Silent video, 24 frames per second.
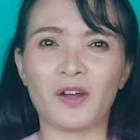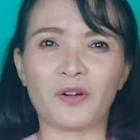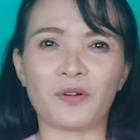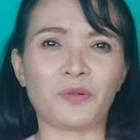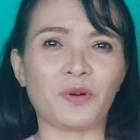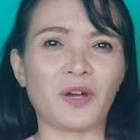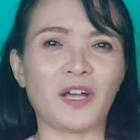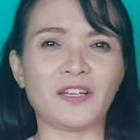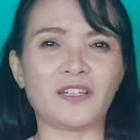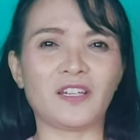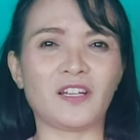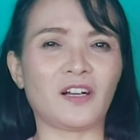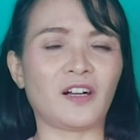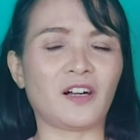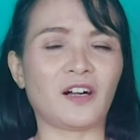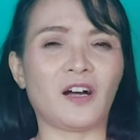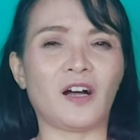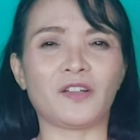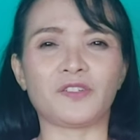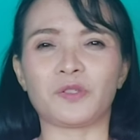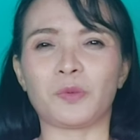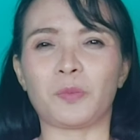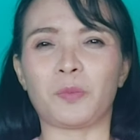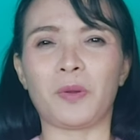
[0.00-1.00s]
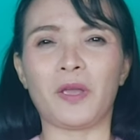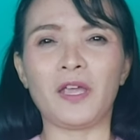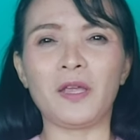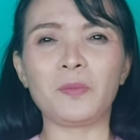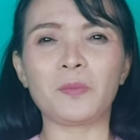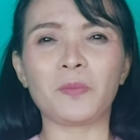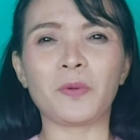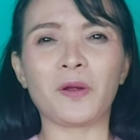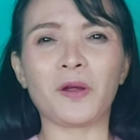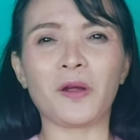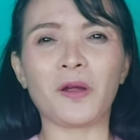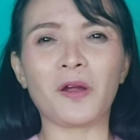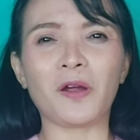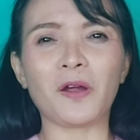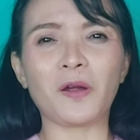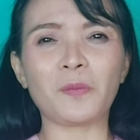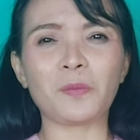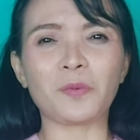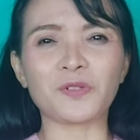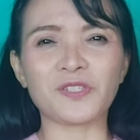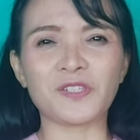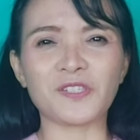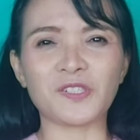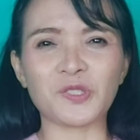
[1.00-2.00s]
writing a concept paper,
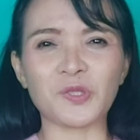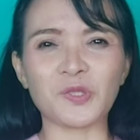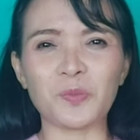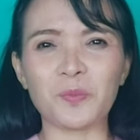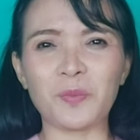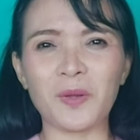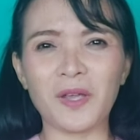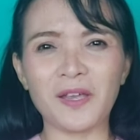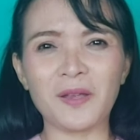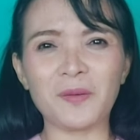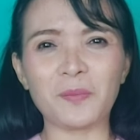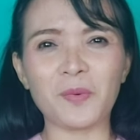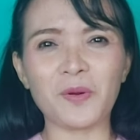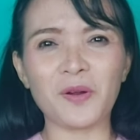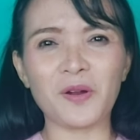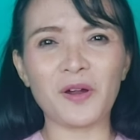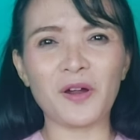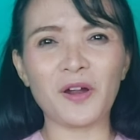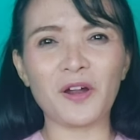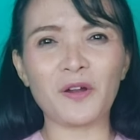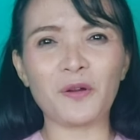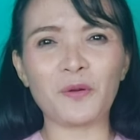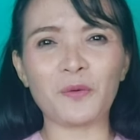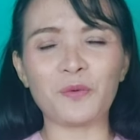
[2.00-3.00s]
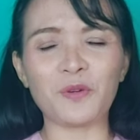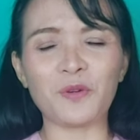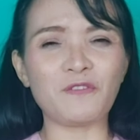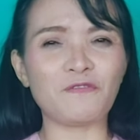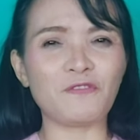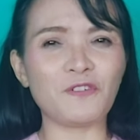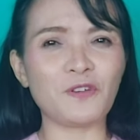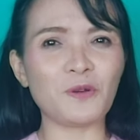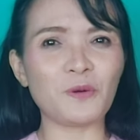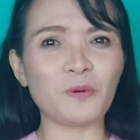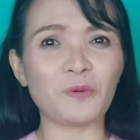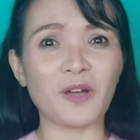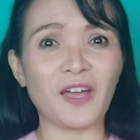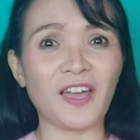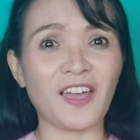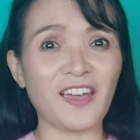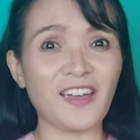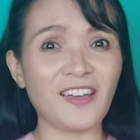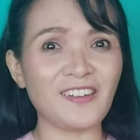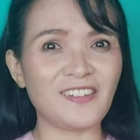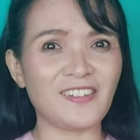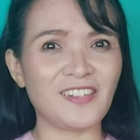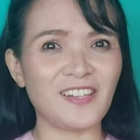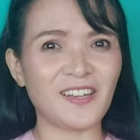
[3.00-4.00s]
position paper, review,
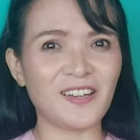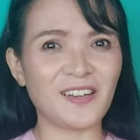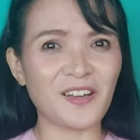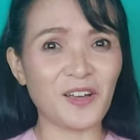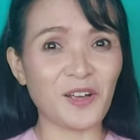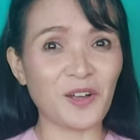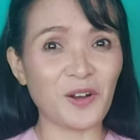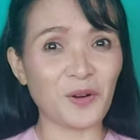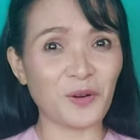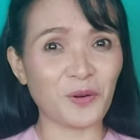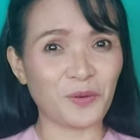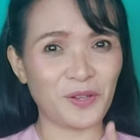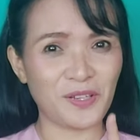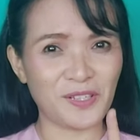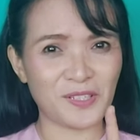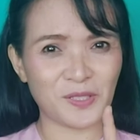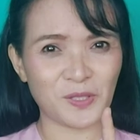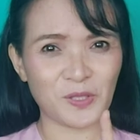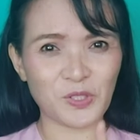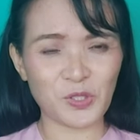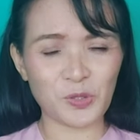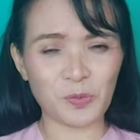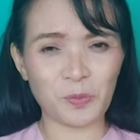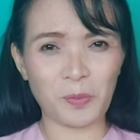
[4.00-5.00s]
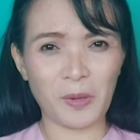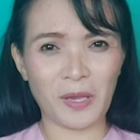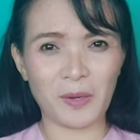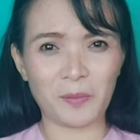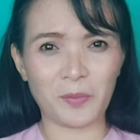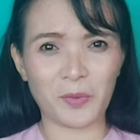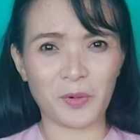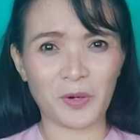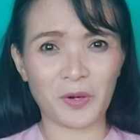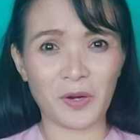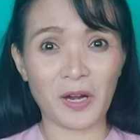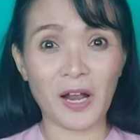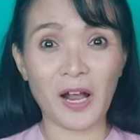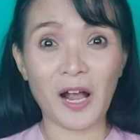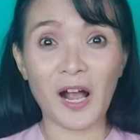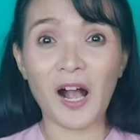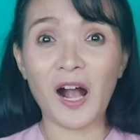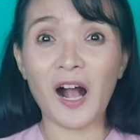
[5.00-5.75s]
and research paper.